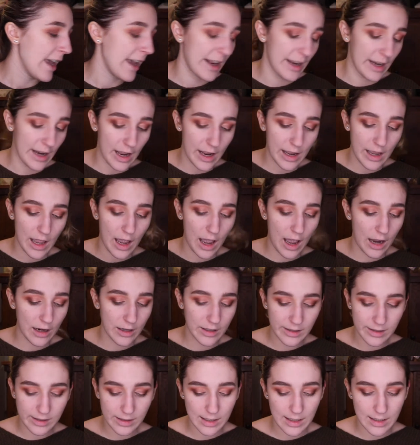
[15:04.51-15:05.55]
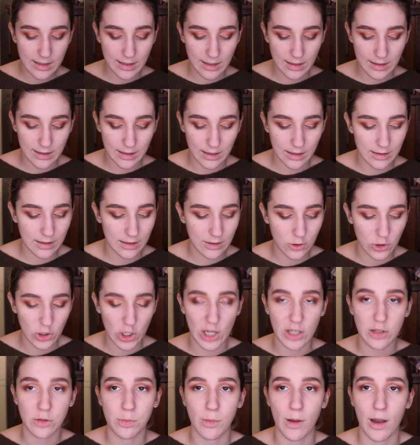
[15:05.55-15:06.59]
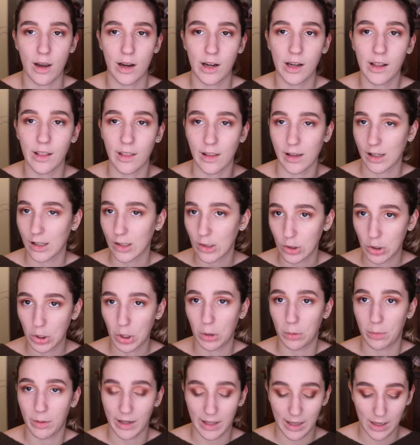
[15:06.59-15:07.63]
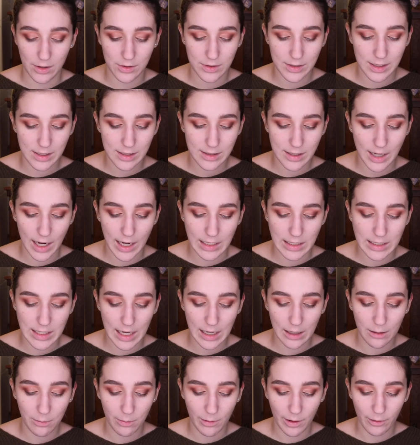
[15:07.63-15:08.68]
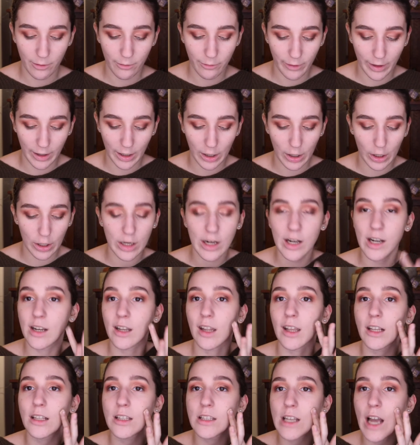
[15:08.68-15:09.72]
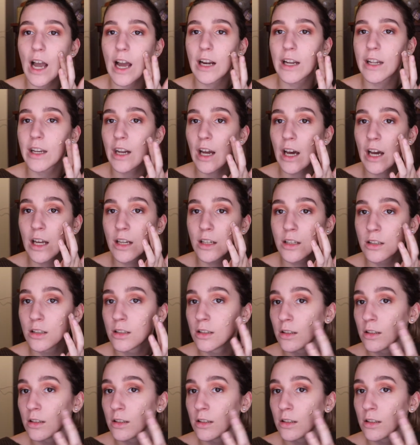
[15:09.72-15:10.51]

And I honestly, since this is just mine and like nobody else's, I take my finger and like dot it on.